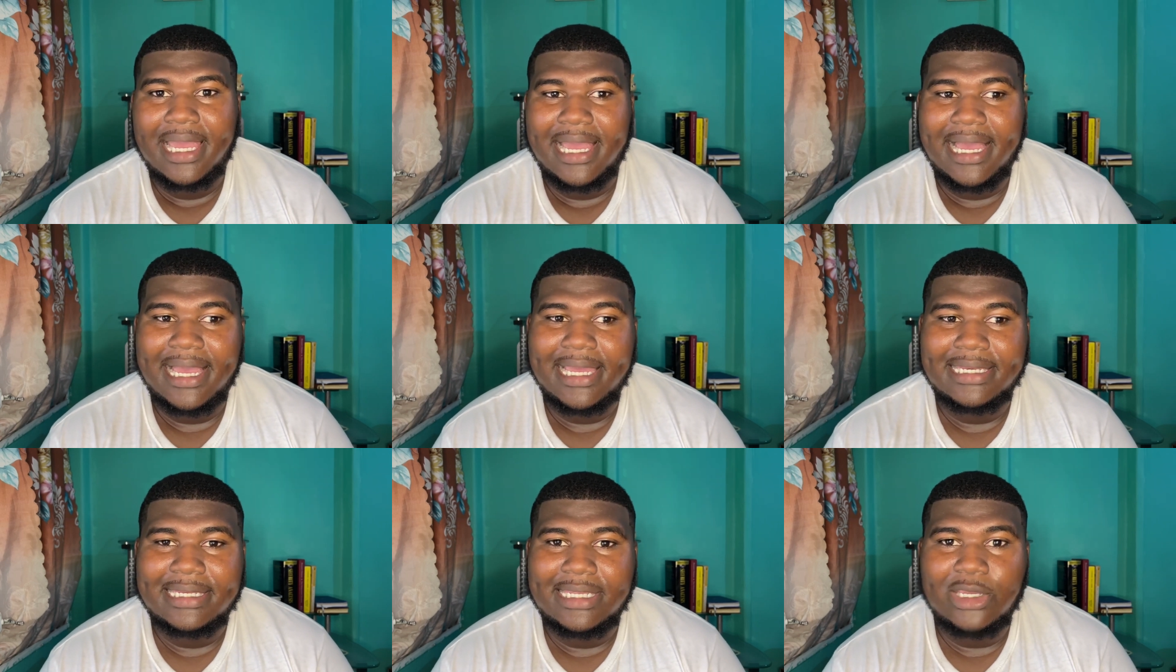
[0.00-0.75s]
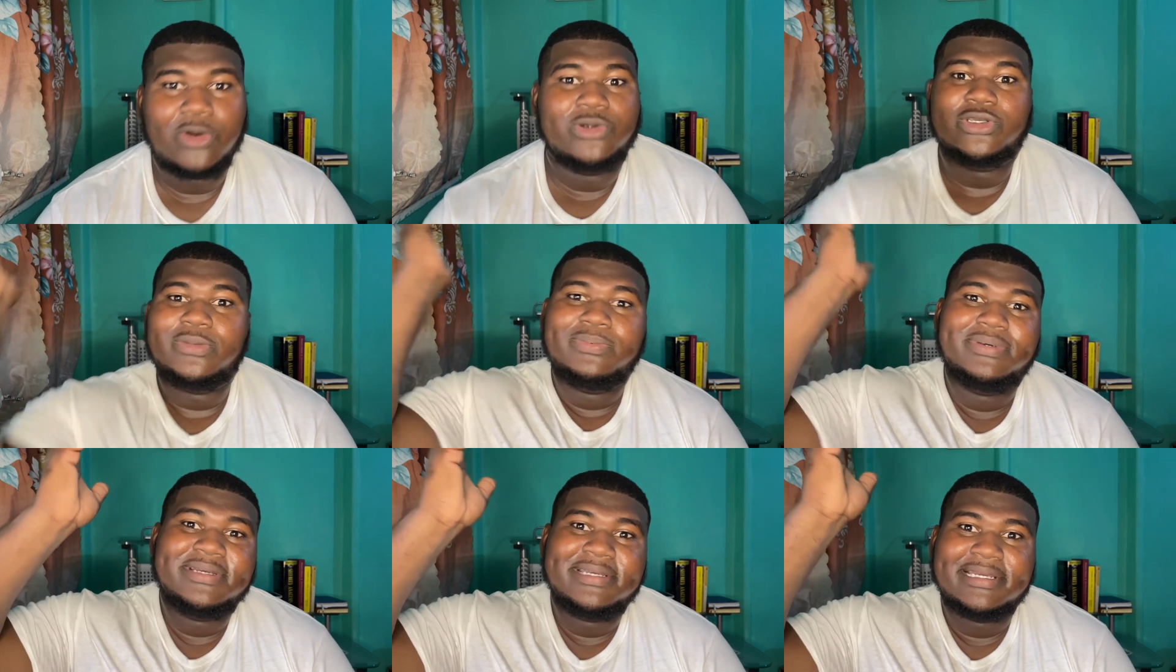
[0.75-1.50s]
and it goes up,
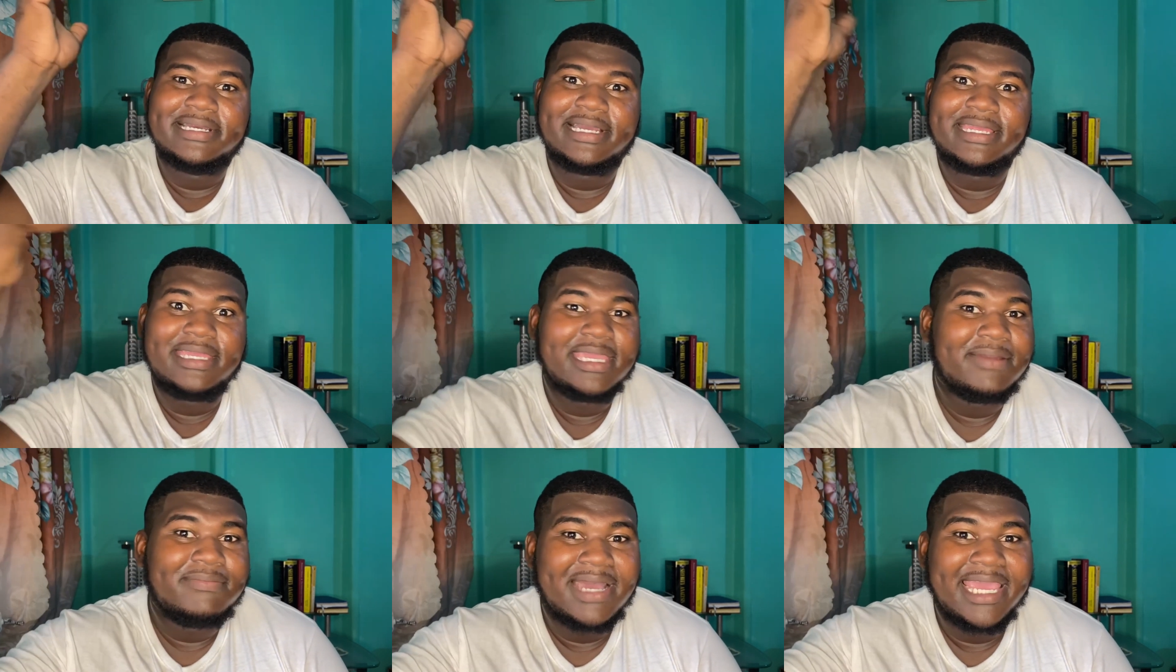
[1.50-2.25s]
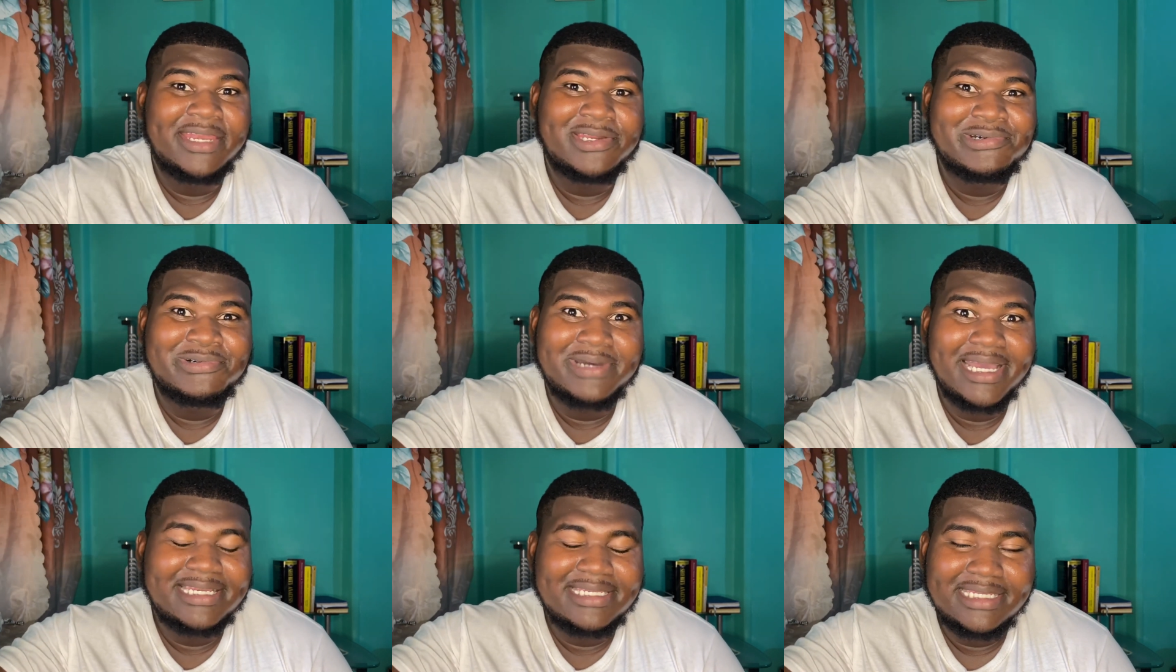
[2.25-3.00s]
and you can buy now
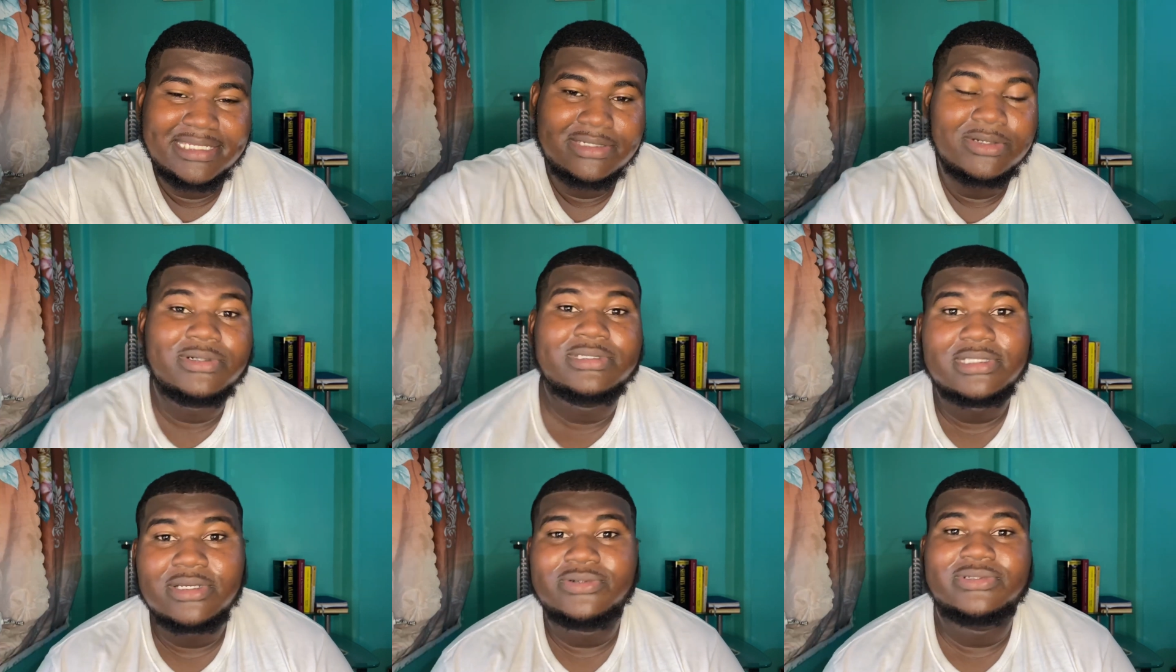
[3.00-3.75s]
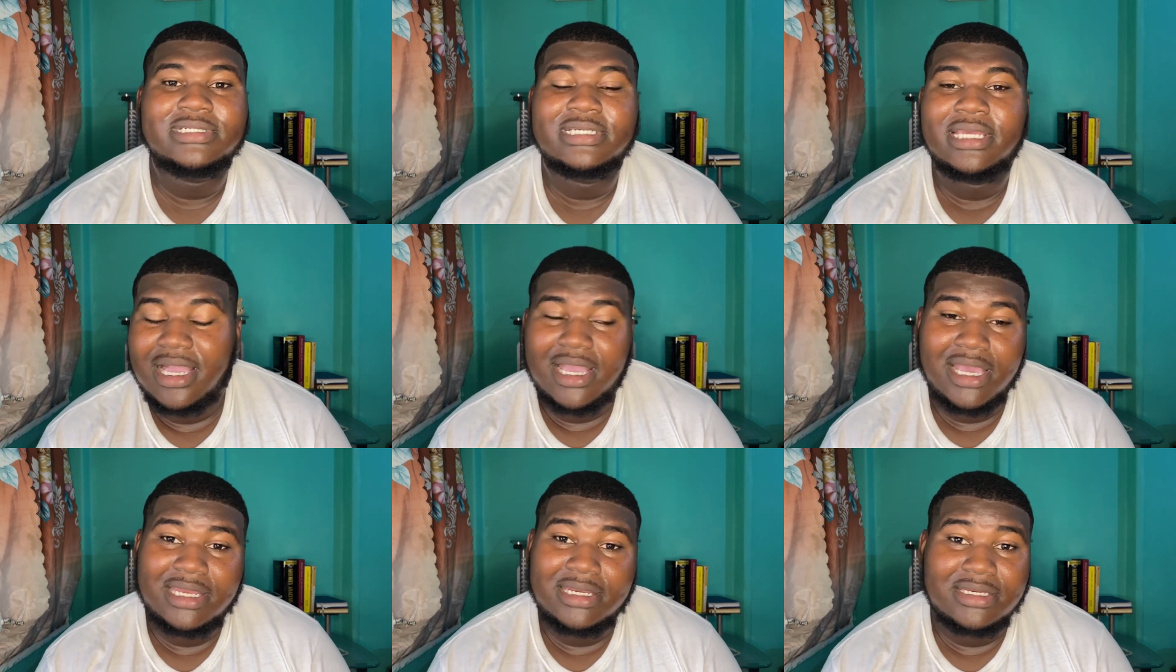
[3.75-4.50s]
and it goes down,
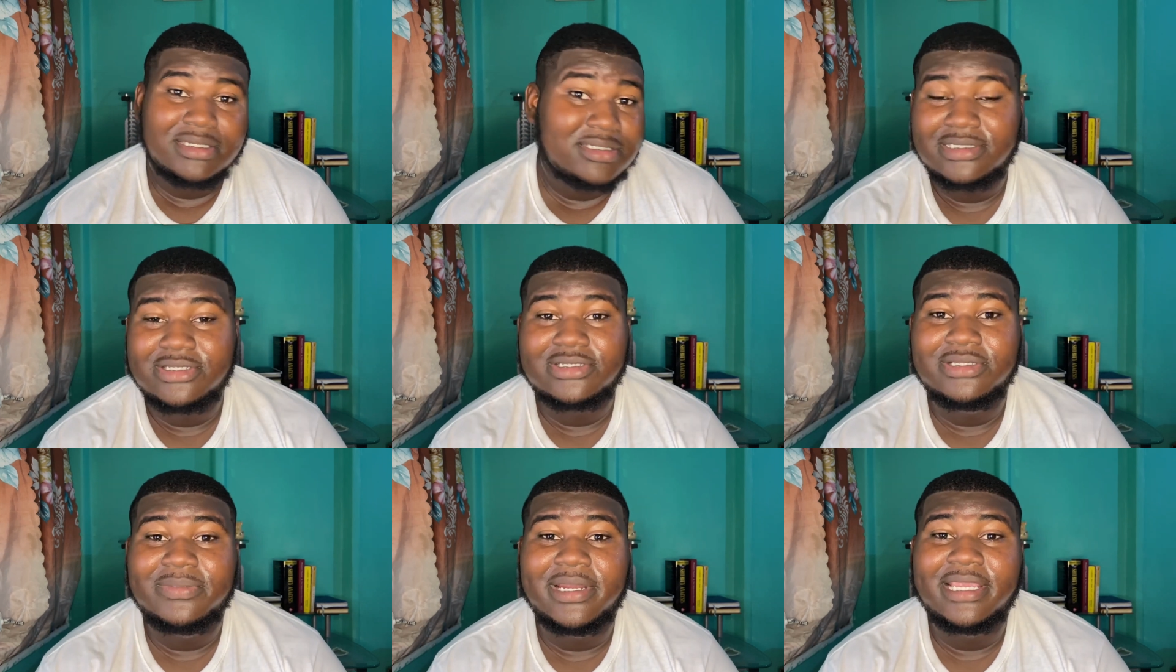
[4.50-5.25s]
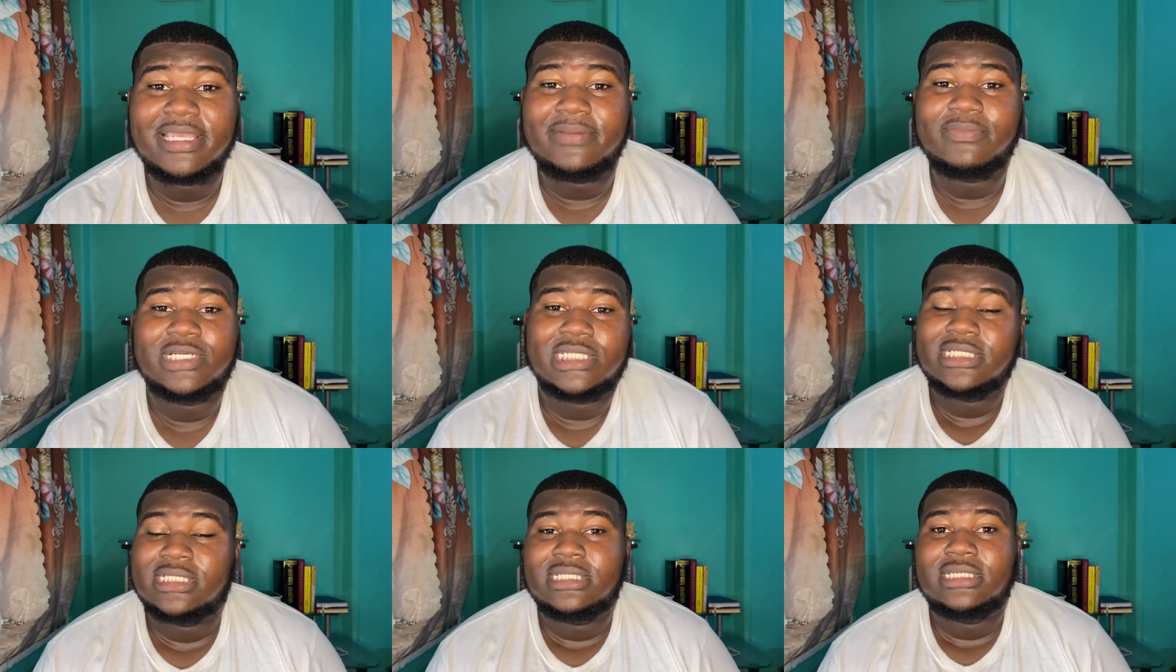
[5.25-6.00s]
and it's just the market. But
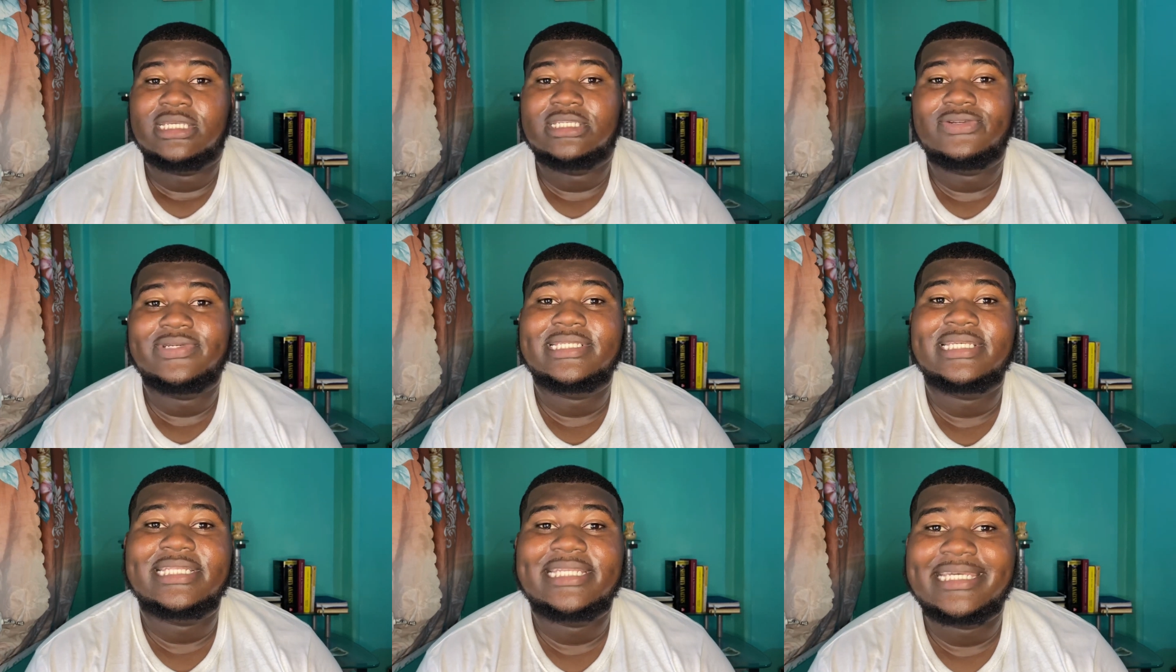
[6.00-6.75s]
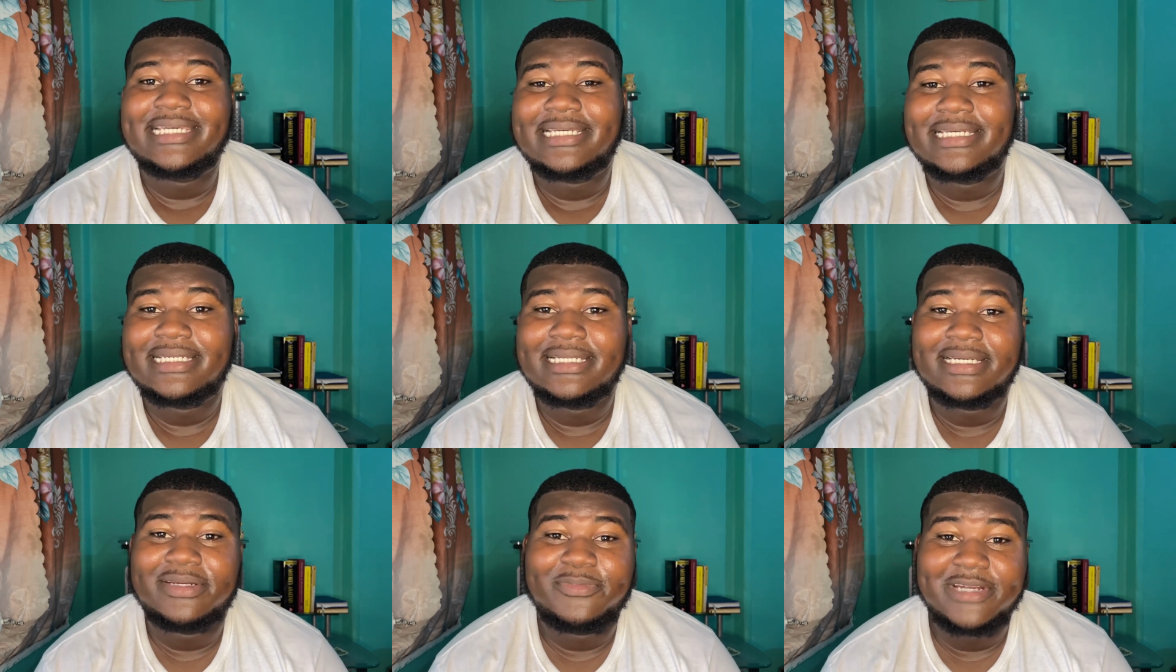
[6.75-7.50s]
it's the risk you take
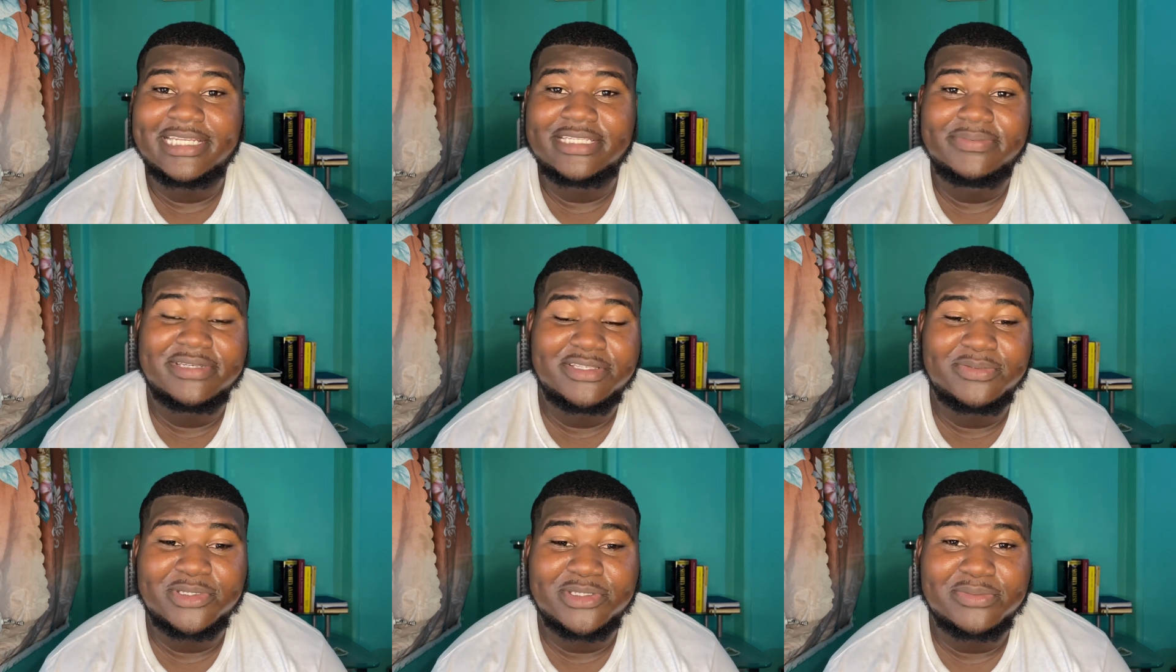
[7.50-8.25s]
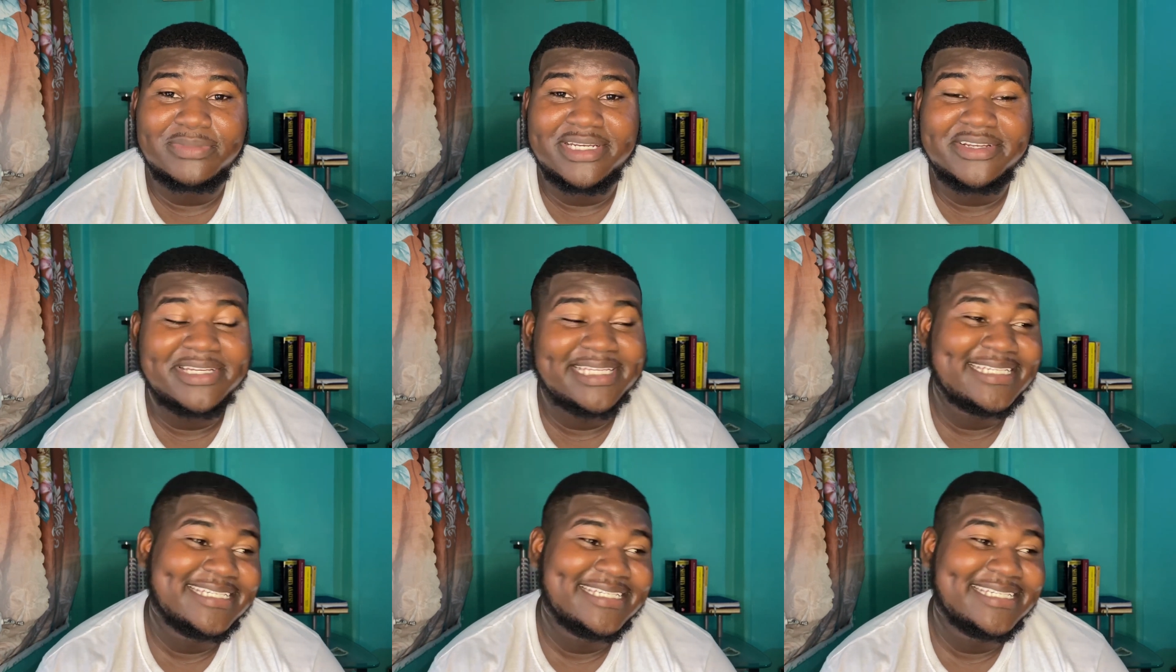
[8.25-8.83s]
and the price you pay to be somebody great.